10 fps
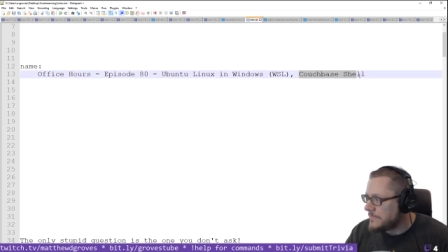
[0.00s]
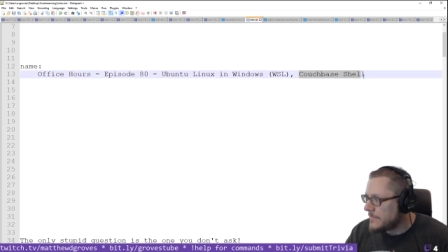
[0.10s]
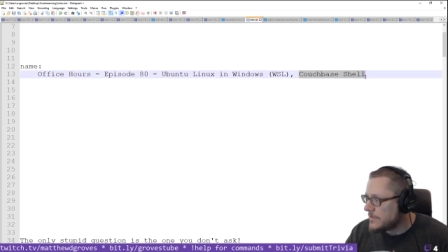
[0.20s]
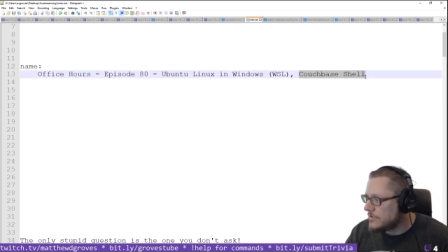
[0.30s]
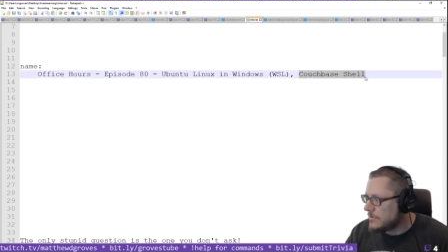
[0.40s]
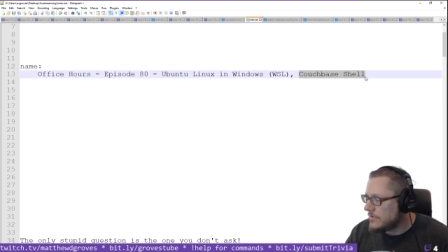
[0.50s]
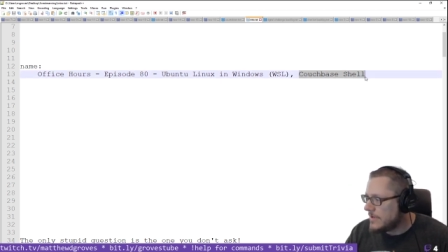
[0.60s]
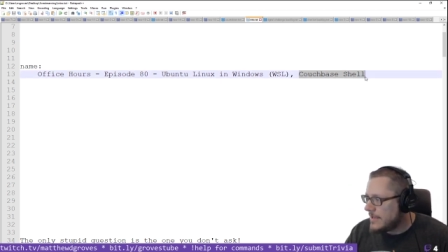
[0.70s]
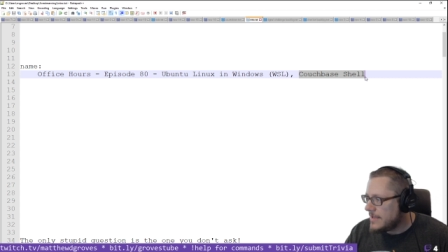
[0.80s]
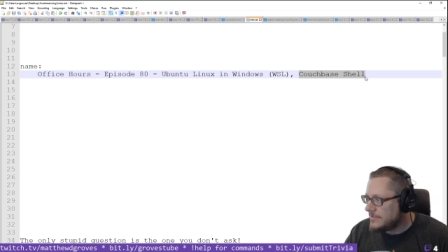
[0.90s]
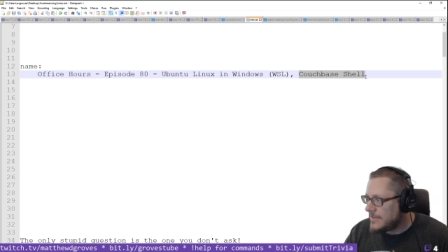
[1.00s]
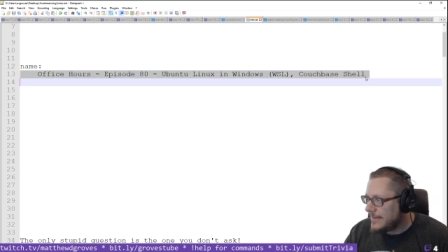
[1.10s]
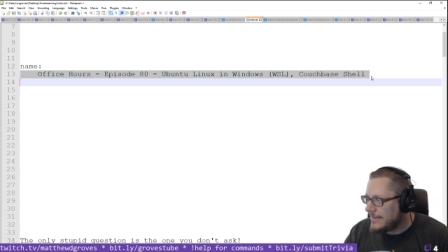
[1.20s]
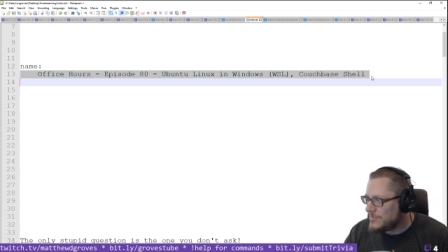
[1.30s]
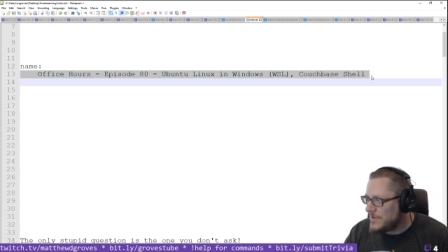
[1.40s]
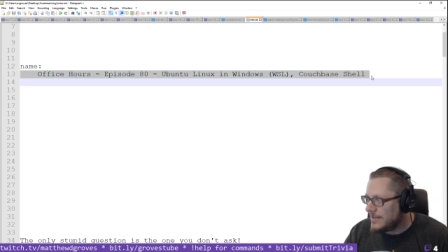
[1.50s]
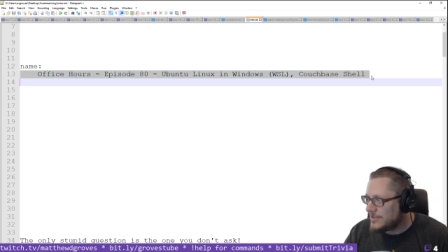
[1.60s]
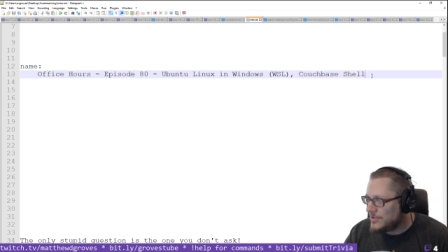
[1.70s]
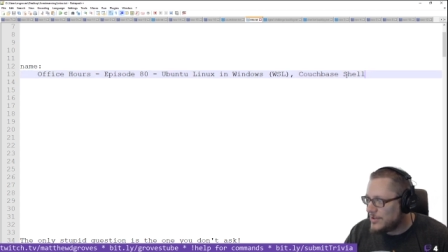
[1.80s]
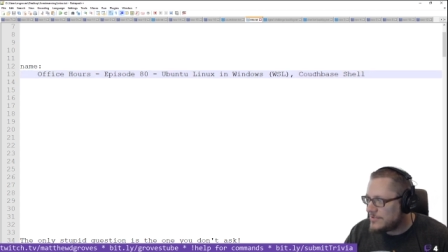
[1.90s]
So it kind of gives me an
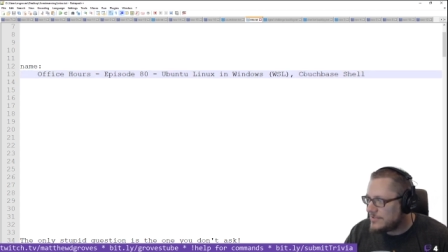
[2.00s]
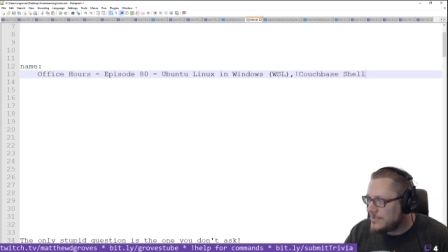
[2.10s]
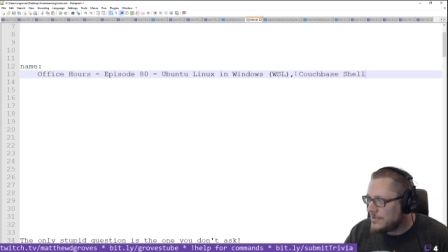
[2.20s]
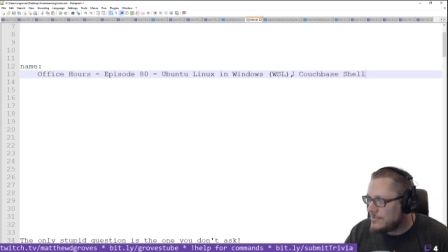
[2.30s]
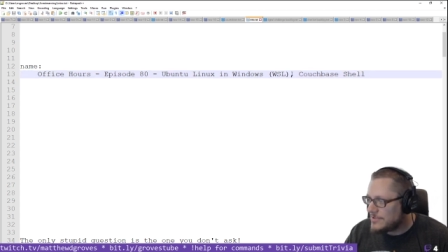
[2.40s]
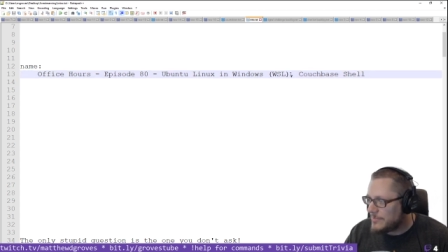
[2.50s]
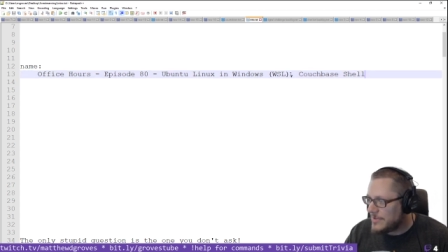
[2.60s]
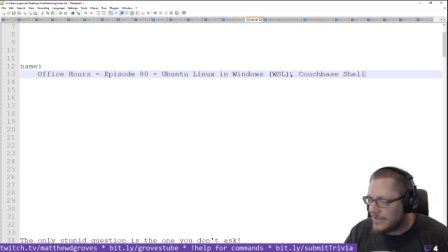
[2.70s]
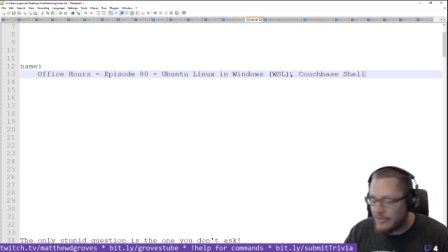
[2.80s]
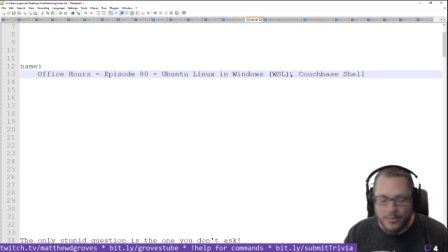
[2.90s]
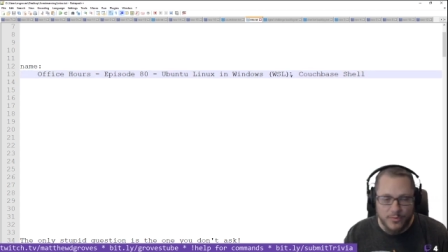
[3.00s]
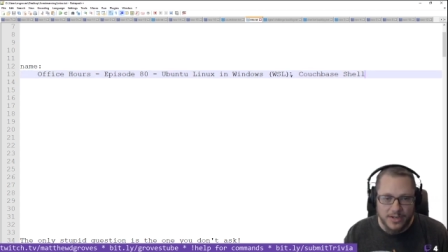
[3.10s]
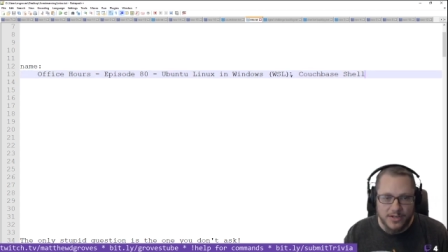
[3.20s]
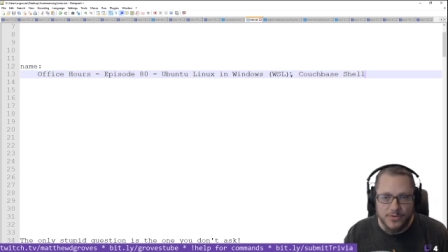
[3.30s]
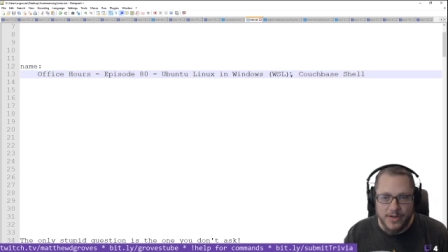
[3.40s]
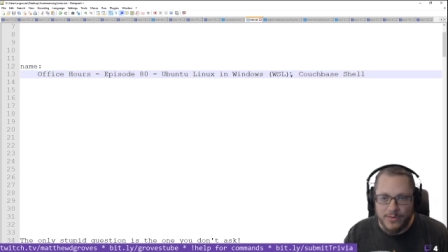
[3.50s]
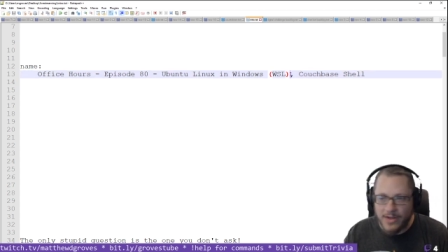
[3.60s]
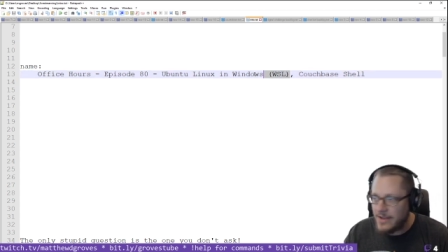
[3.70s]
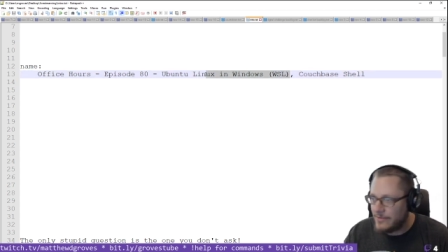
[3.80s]
excuse to do something that I've been wanting to do anyway,